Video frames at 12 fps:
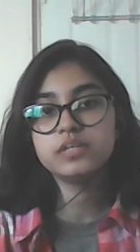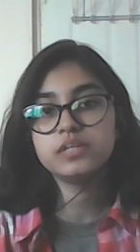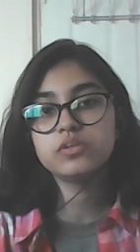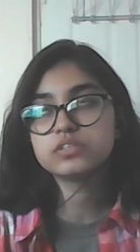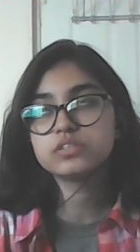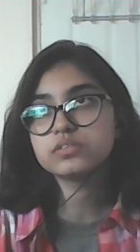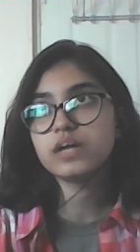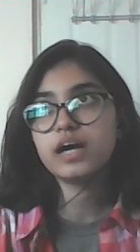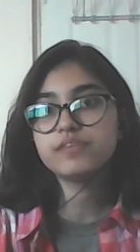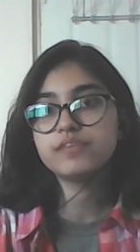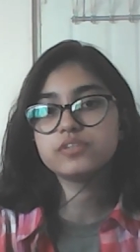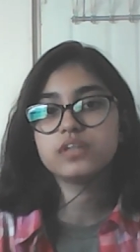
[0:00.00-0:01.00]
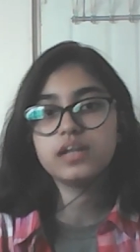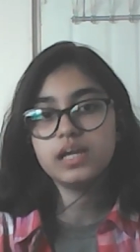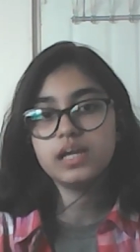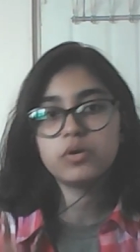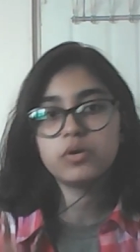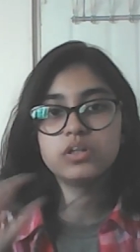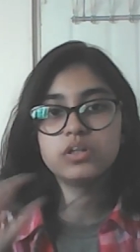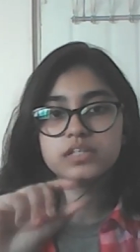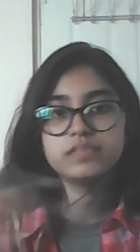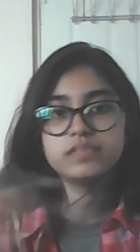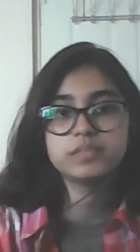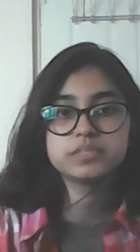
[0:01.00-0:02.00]
And you also have your name on
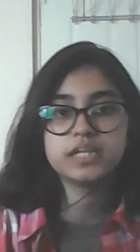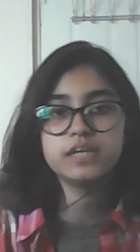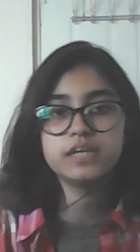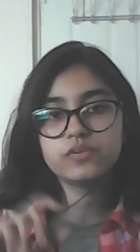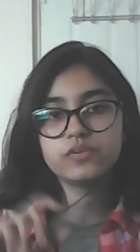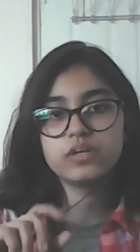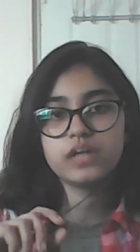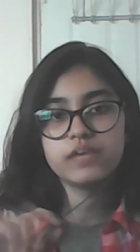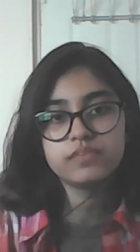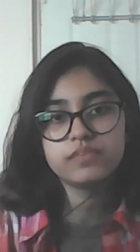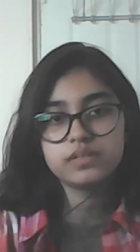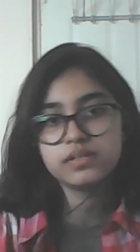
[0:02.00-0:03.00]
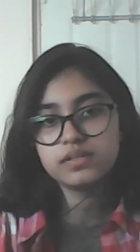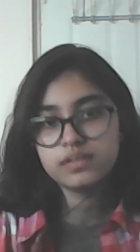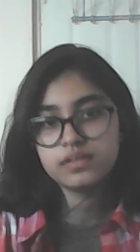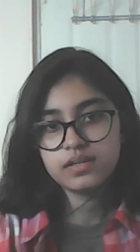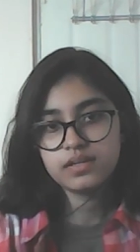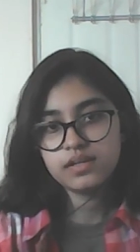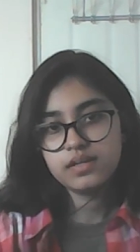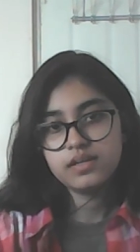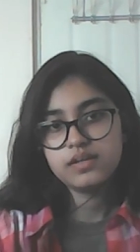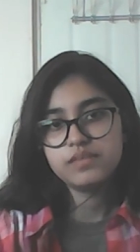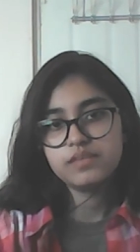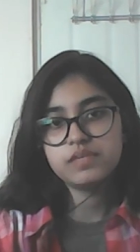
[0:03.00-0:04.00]
their website forever
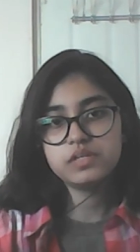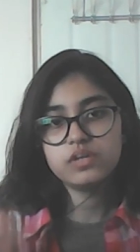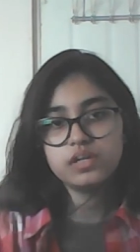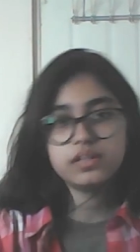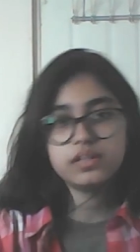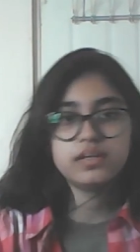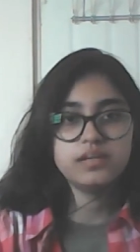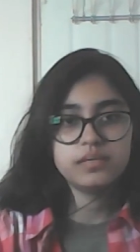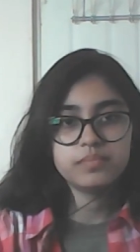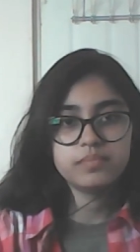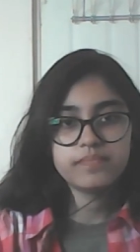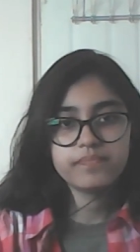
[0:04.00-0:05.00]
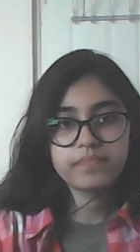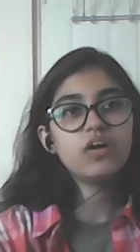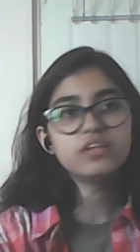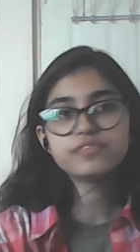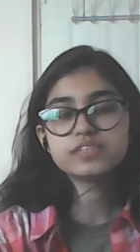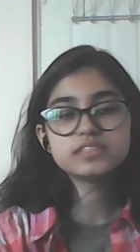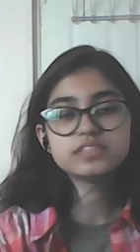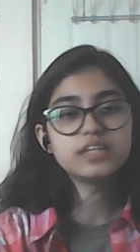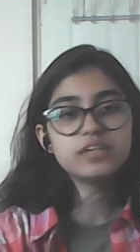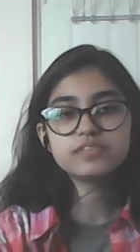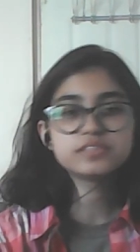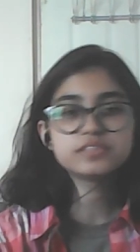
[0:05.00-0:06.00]
when you're in the team. Mm. All of us,
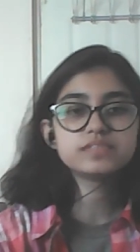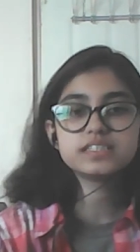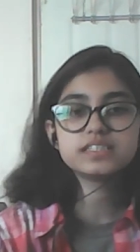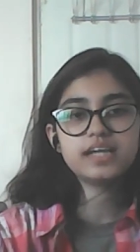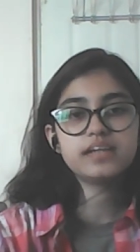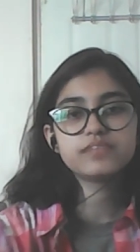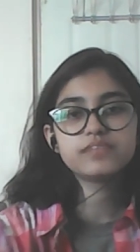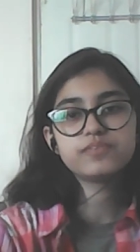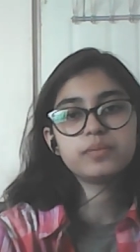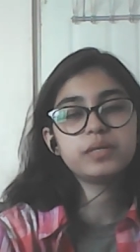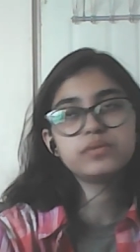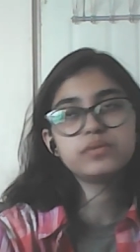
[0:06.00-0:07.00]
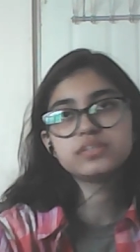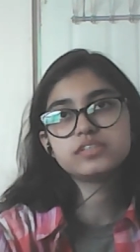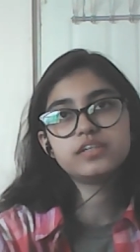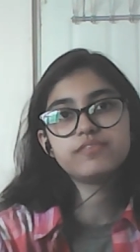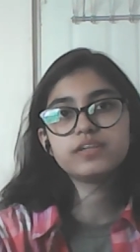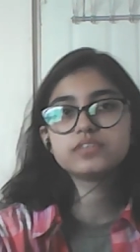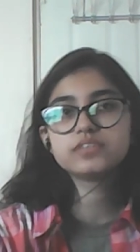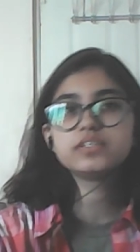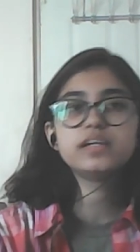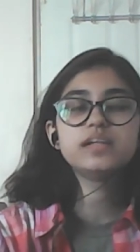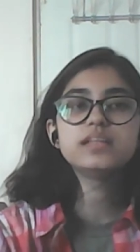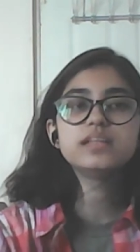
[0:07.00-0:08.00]
none of us were excited about the certificates
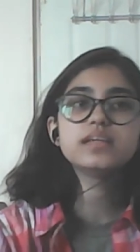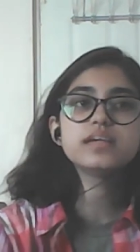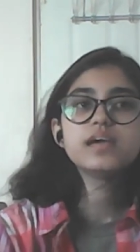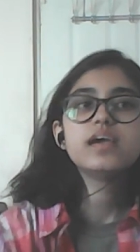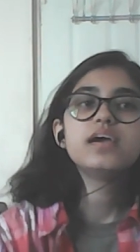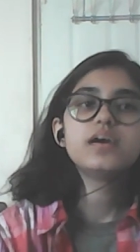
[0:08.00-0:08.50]
or anything.